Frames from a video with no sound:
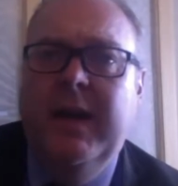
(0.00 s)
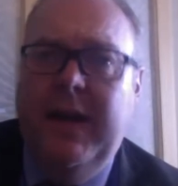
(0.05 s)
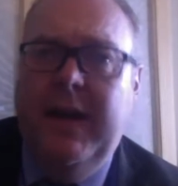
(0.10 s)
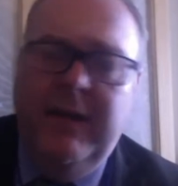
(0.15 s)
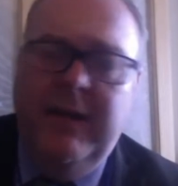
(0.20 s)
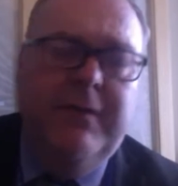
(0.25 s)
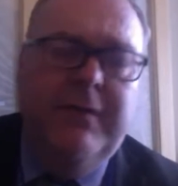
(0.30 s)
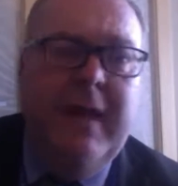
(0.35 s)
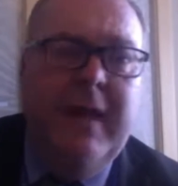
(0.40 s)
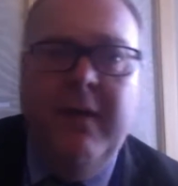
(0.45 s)

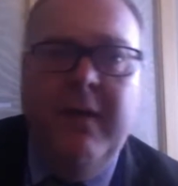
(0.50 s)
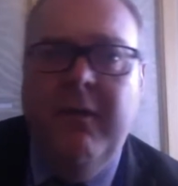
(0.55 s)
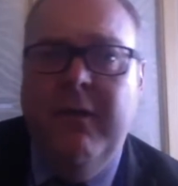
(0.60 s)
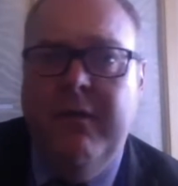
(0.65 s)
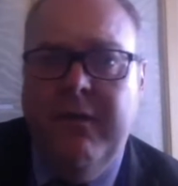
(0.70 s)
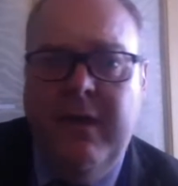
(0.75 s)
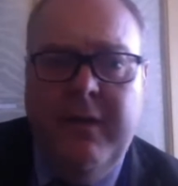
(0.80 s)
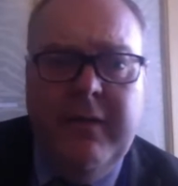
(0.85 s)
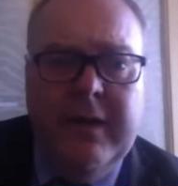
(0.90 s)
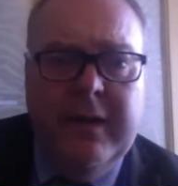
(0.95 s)
If they're a
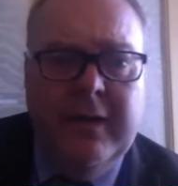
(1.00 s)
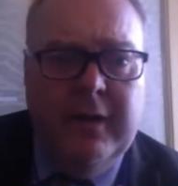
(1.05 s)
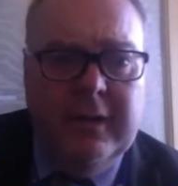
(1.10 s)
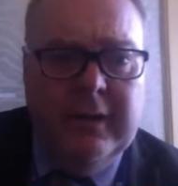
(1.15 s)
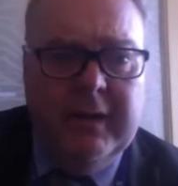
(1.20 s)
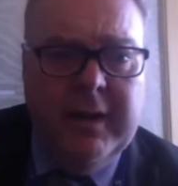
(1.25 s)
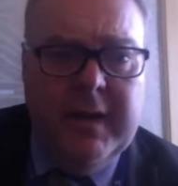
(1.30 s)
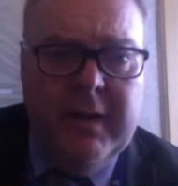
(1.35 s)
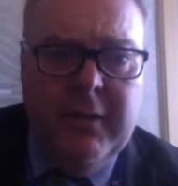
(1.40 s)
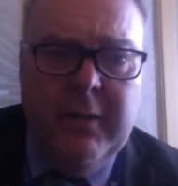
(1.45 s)
very good
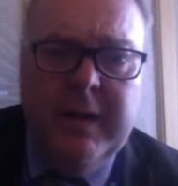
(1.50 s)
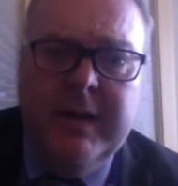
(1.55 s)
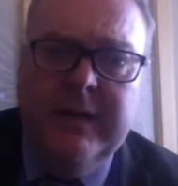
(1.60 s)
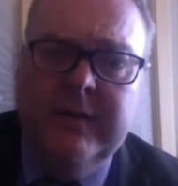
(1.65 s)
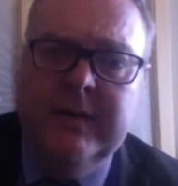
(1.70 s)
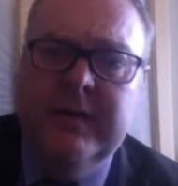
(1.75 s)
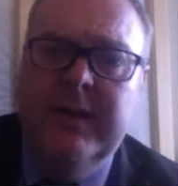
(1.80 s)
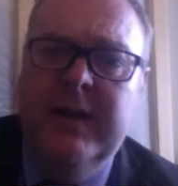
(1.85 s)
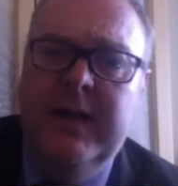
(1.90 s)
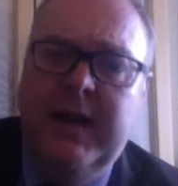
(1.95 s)

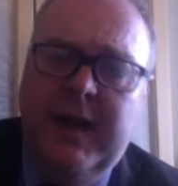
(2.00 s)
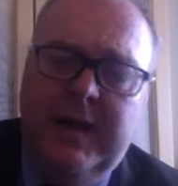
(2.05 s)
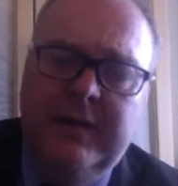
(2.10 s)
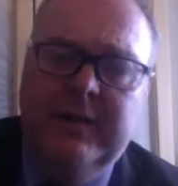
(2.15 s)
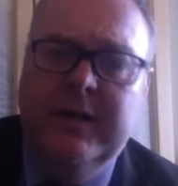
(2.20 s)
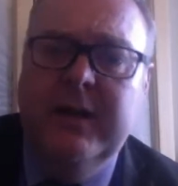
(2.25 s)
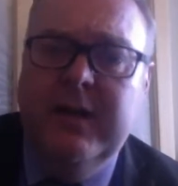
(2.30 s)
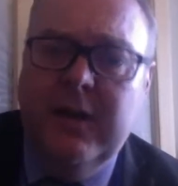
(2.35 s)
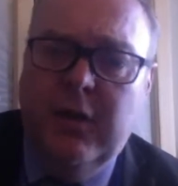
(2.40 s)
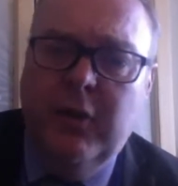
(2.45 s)
linguist, as
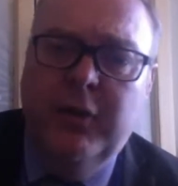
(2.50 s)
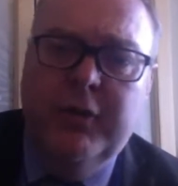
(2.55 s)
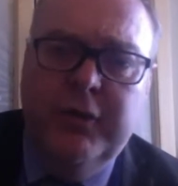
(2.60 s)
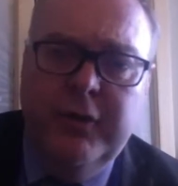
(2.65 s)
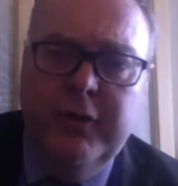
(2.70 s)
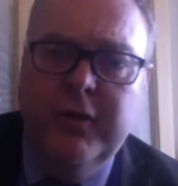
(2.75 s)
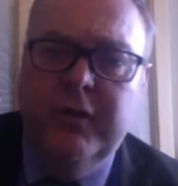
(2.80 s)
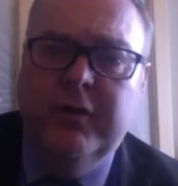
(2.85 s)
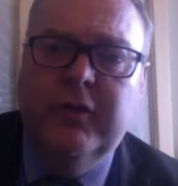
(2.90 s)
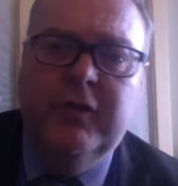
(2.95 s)
they go
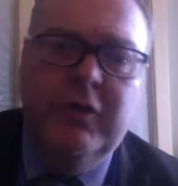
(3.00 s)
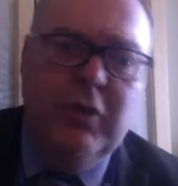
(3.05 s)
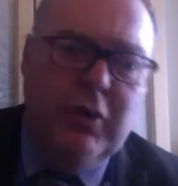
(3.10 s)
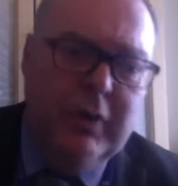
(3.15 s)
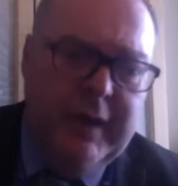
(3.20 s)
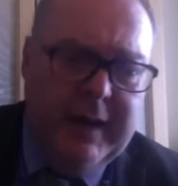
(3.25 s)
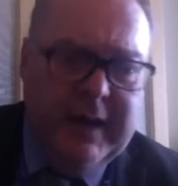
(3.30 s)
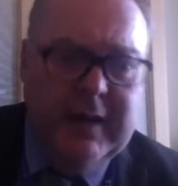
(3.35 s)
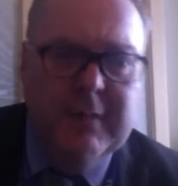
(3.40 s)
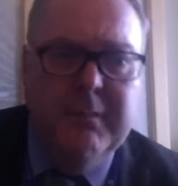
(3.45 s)
through the school,
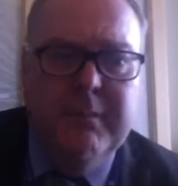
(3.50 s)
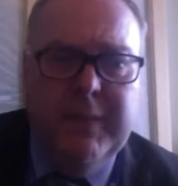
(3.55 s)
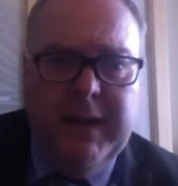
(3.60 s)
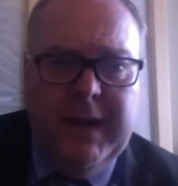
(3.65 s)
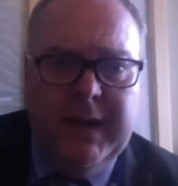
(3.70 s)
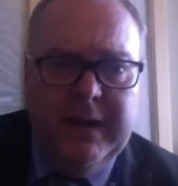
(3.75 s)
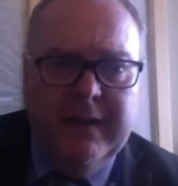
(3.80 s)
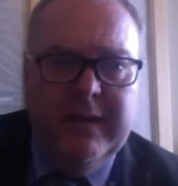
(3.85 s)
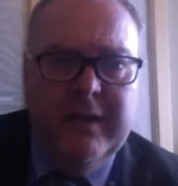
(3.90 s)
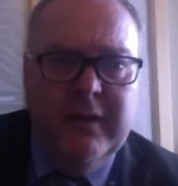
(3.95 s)
they can
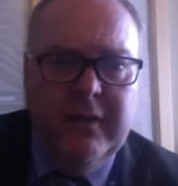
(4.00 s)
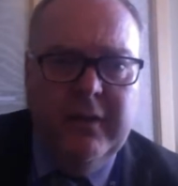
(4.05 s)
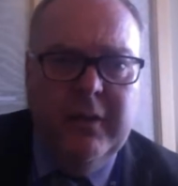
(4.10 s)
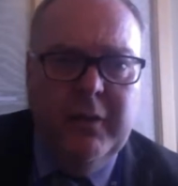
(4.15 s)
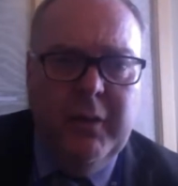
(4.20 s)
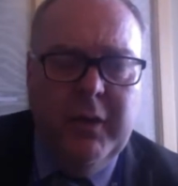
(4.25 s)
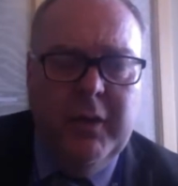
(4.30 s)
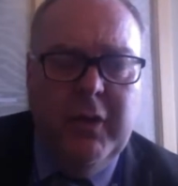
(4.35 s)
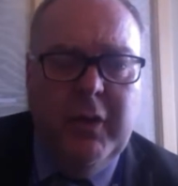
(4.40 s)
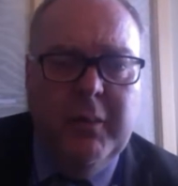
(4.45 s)
pick the other
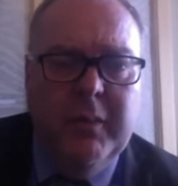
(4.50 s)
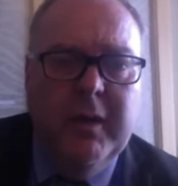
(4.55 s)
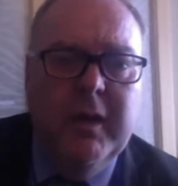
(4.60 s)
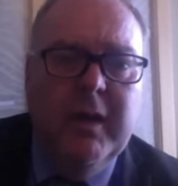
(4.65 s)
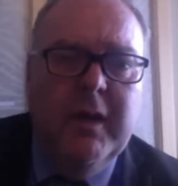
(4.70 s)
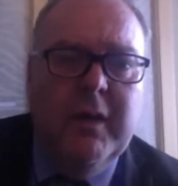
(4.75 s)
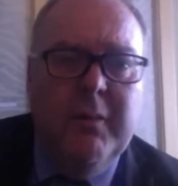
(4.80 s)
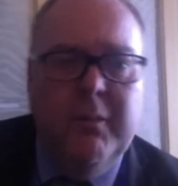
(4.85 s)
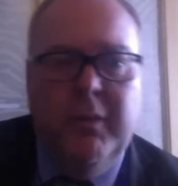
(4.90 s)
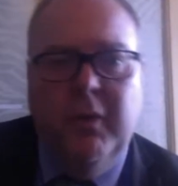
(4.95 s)
one up.
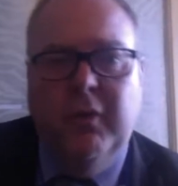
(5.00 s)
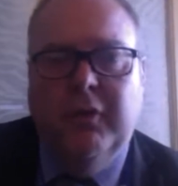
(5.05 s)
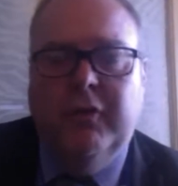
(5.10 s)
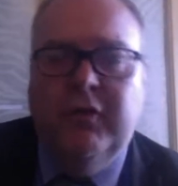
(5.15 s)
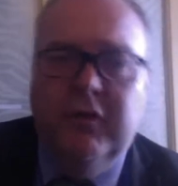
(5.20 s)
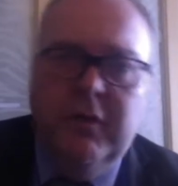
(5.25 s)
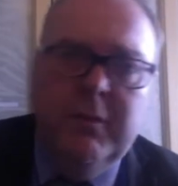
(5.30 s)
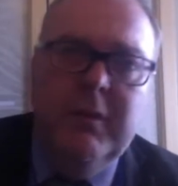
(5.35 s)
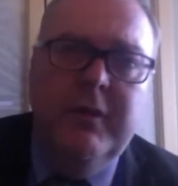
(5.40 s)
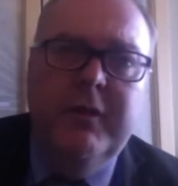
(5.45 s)
But
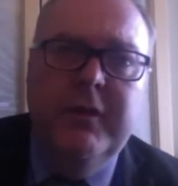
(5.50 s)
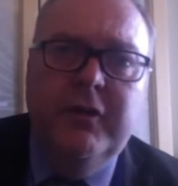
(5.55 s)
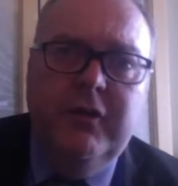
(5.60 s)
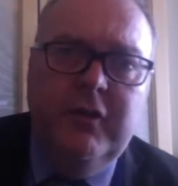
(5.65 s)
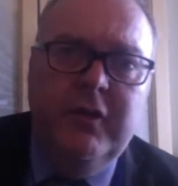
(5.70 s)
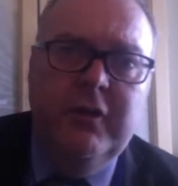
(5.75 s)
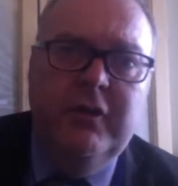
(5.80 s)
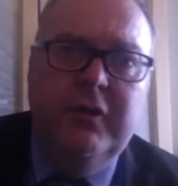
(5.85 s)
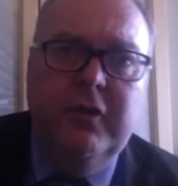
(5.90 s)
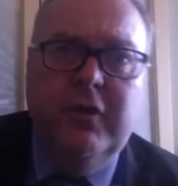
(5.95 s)
some of the
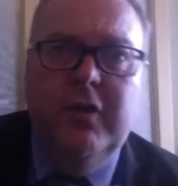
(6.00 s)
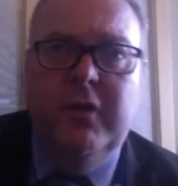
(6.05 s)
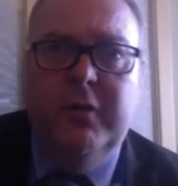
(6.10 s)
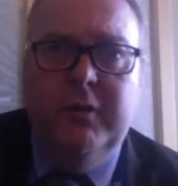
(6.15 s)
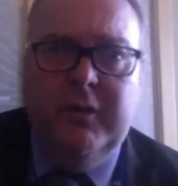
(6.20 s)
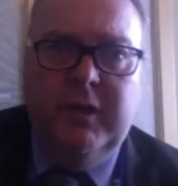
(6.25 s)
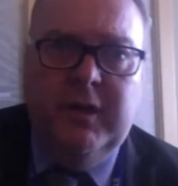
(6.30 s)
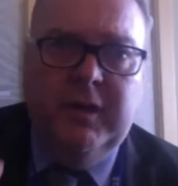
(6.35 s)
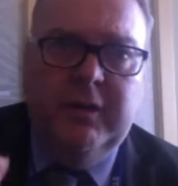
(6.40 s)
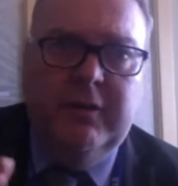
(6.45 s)
tutor
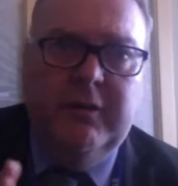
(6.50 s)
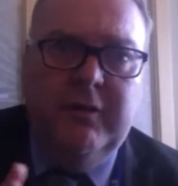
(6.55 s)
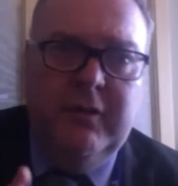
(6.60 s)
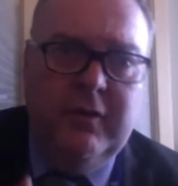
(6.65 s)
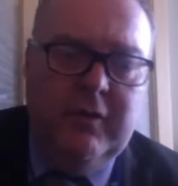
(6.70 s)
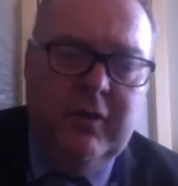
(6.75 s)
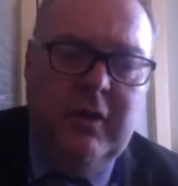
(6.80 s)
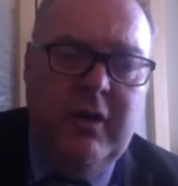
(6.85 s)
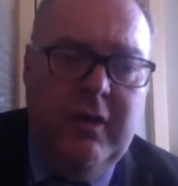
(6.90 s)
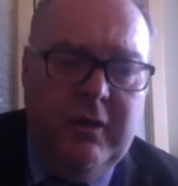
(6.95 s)
groups are
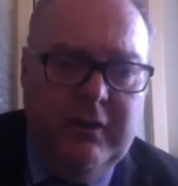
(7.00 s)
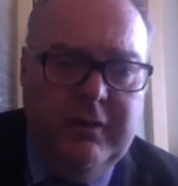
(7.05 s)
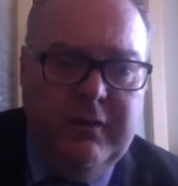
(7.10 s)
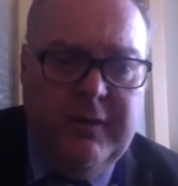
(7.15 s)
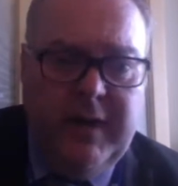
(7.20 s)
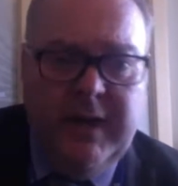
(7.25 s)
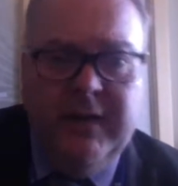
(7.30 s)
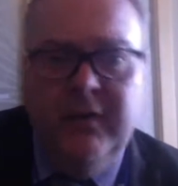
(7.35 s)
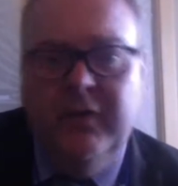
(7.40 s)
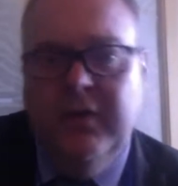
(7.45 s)
taught
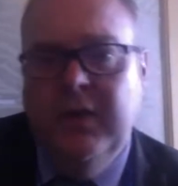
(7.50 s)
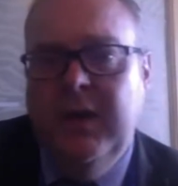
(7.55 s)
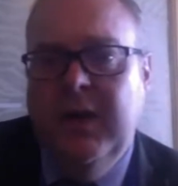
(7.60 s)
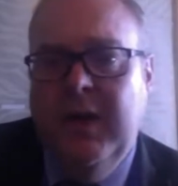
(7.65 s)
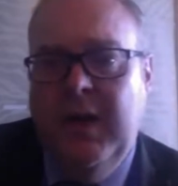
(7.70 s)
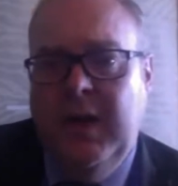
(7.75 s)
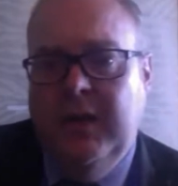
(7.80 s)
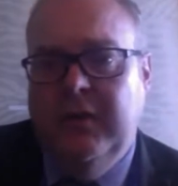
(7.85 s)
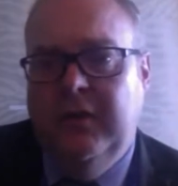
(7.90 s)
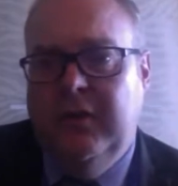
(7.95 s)
French
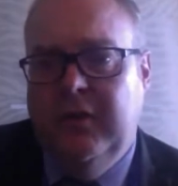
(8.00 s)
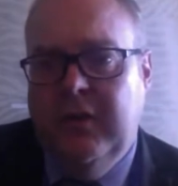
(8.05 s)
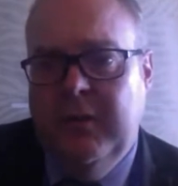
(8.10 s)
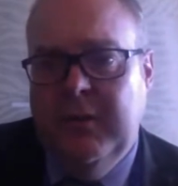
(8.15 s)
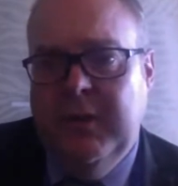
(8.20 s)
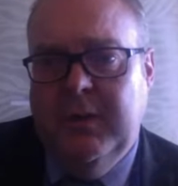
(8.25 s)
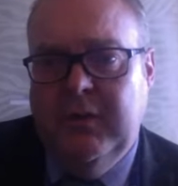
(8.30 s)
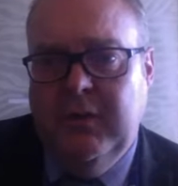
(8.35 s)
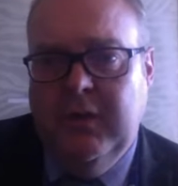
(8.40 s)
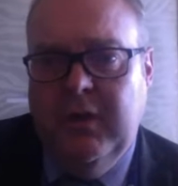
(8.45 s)
and
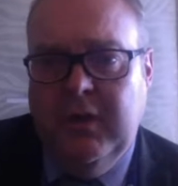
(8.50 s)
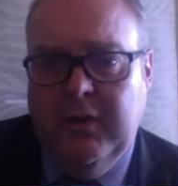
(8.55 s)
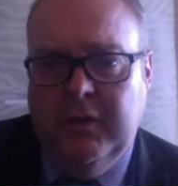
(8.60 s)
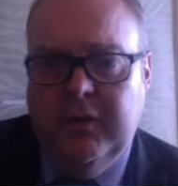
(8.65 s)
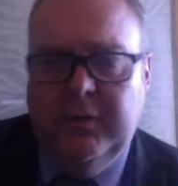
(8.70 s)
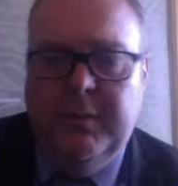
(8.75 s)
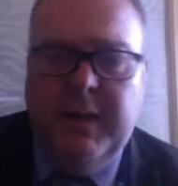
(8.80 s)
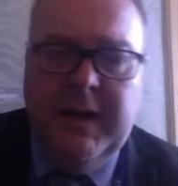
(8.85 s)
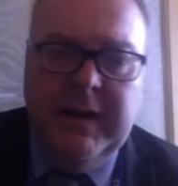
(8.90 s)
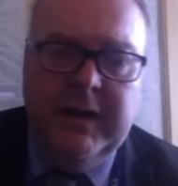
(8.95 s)
some are taught
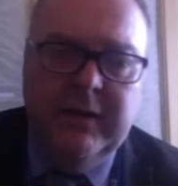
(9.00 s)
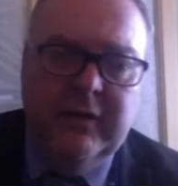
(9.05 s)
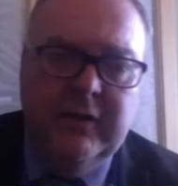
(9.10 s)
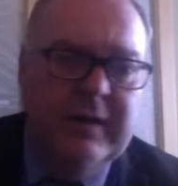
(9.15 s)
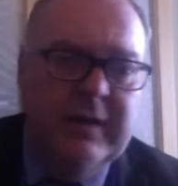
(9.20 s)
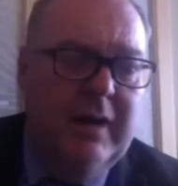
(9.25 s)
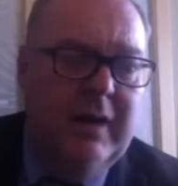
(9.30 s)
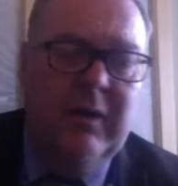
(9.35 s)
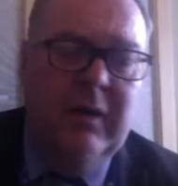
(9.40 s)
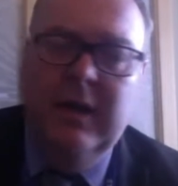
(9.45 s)
Spanish.
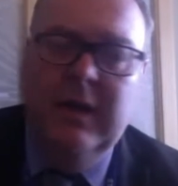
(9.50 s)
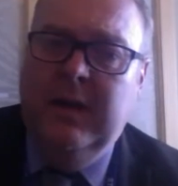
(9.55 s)
Now,